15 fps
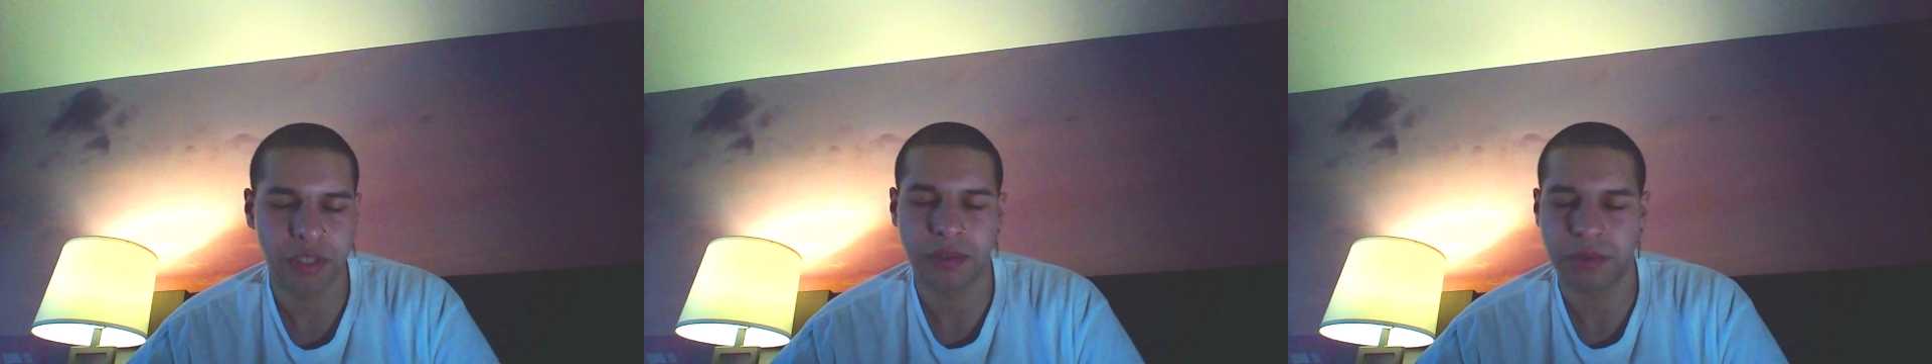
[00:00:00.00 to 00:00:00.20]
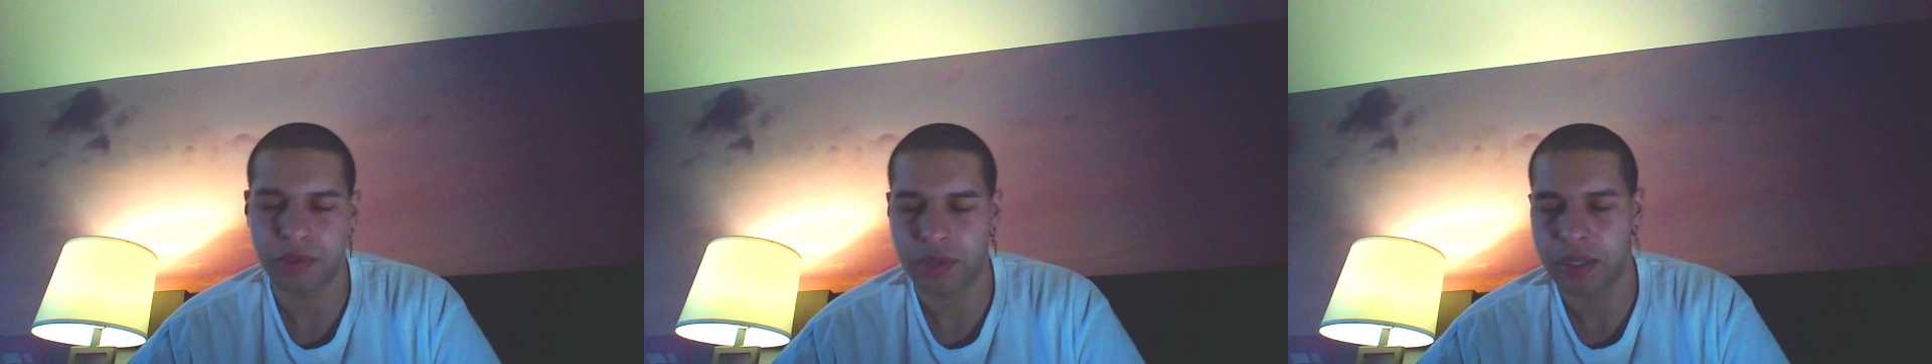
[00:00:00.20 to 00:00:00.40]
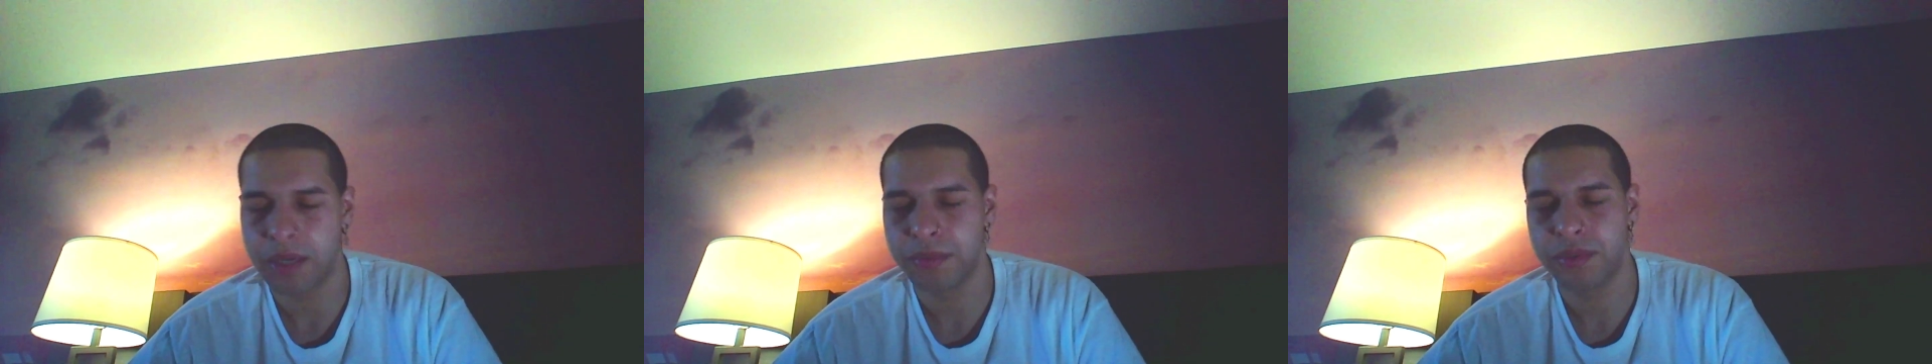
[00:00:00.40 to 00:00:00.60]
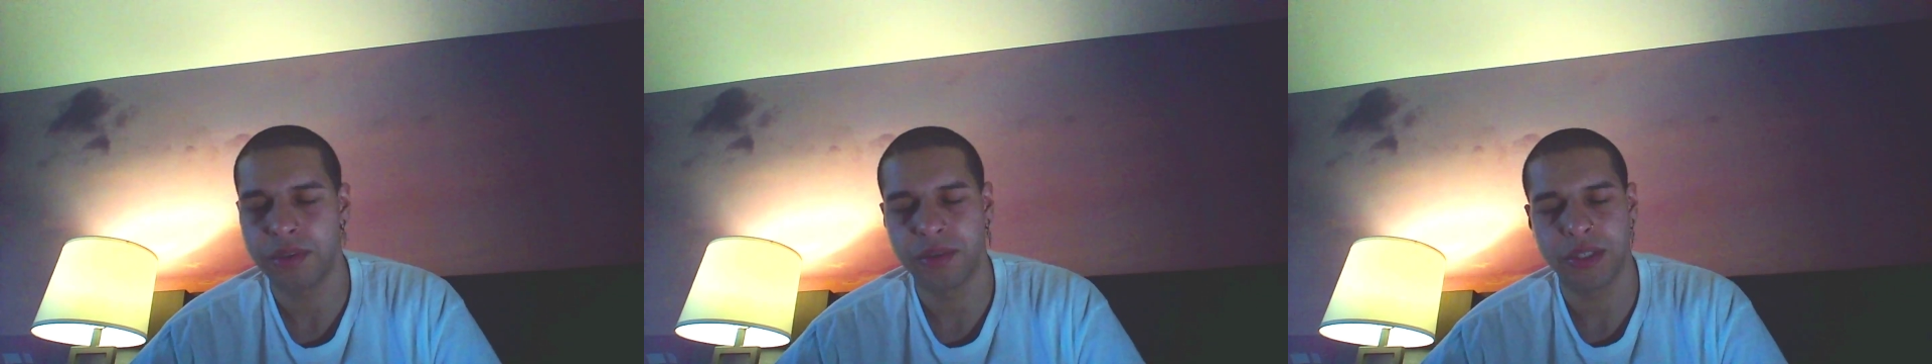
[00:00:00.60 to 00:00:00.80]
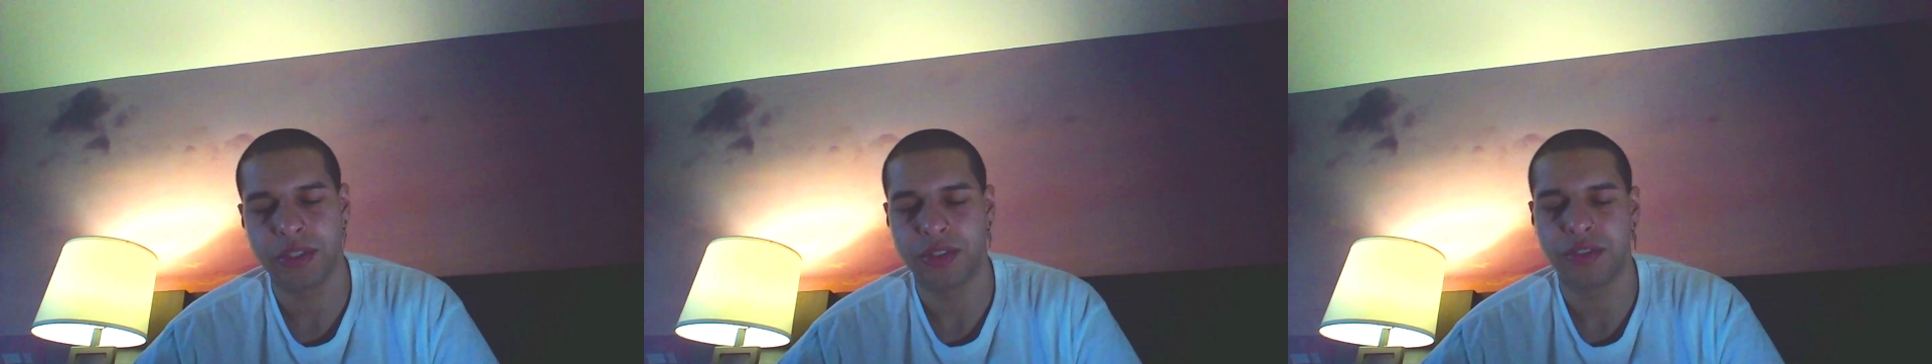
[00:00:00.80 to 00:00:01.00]
subscribes,
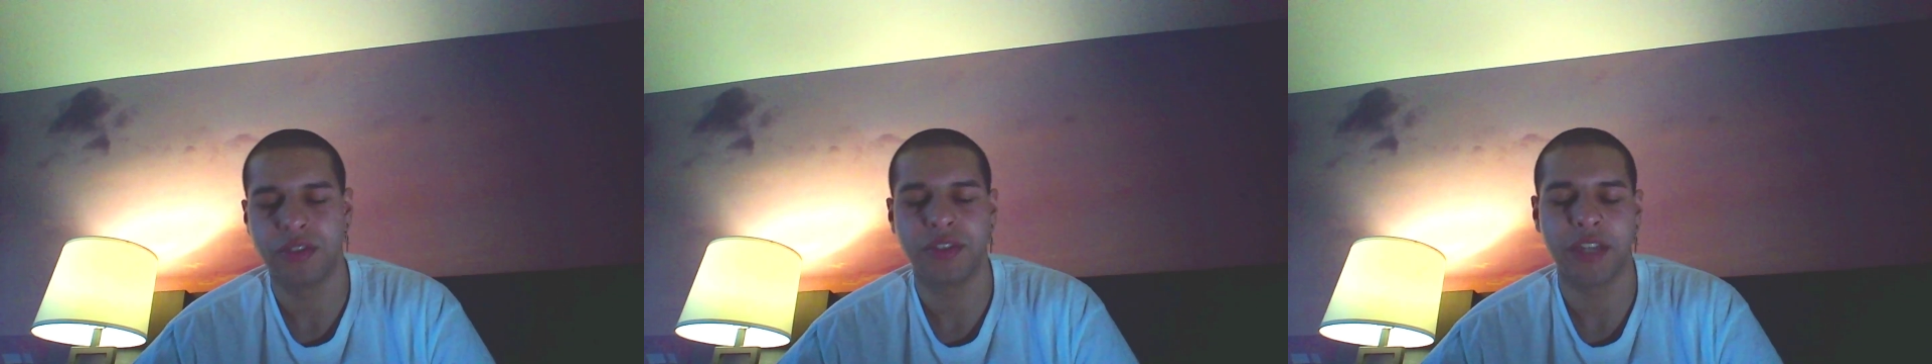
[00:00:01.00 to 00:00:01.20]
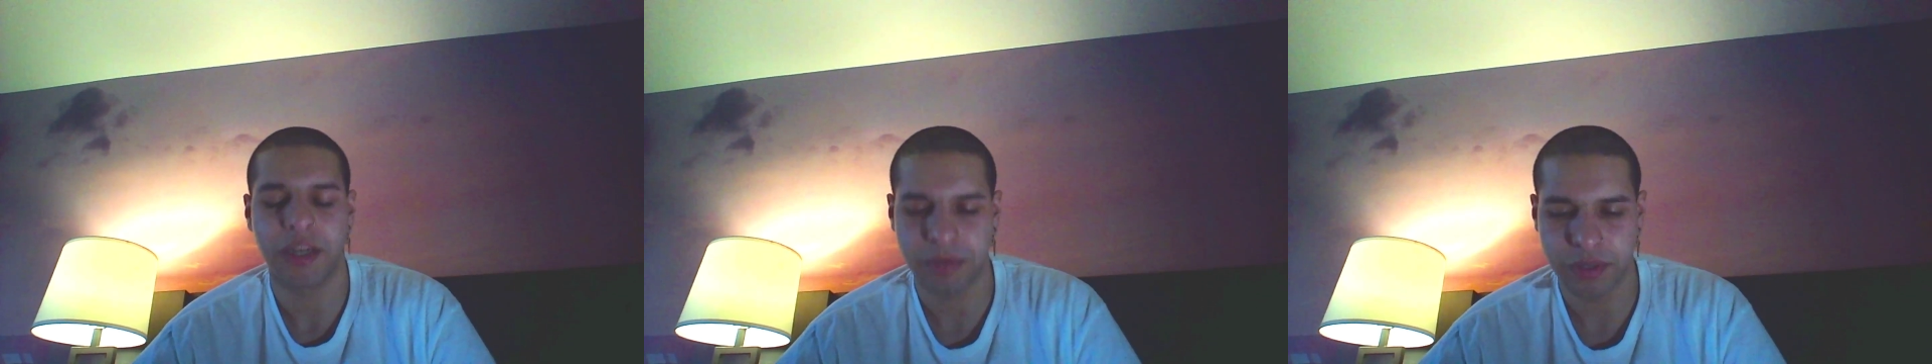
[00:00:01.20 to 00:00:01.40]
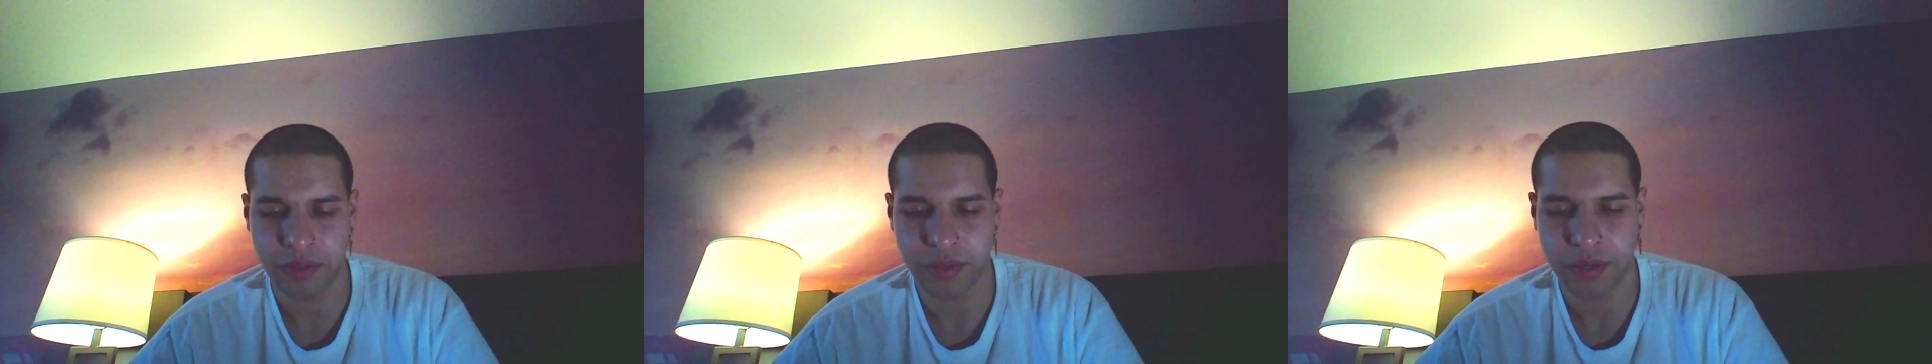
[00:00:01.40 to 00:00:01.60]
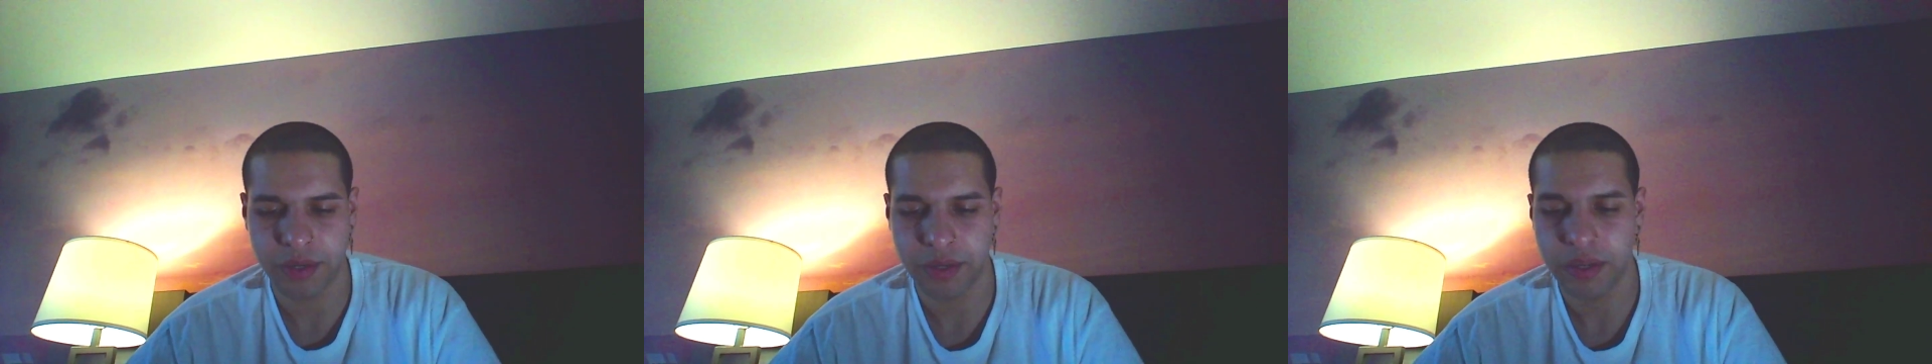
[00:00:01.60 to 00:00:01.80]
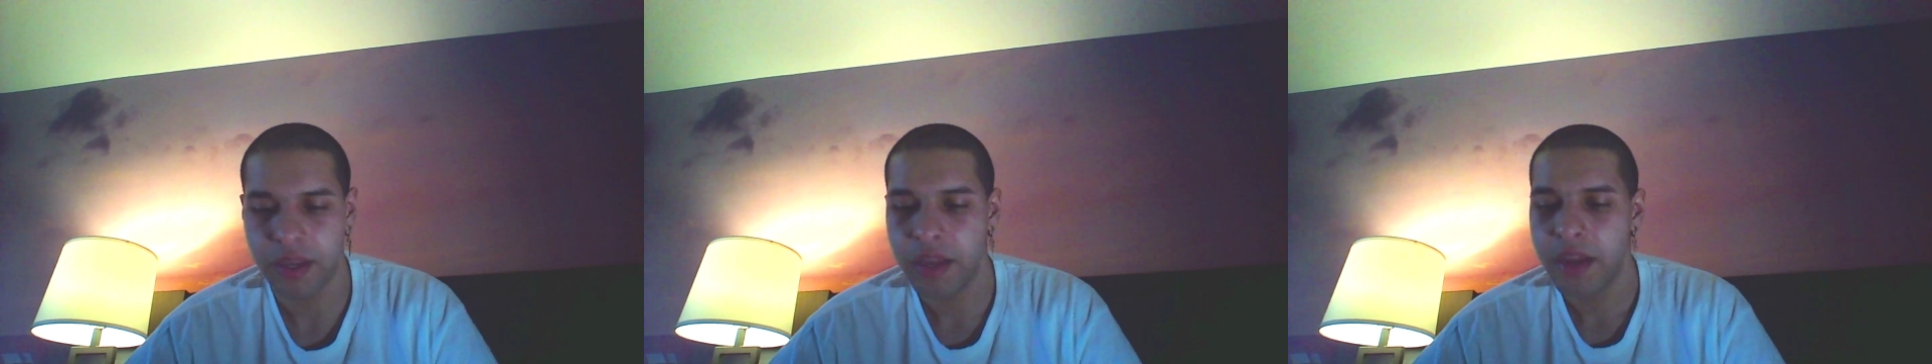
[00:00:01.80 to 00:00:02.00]
donations, everything.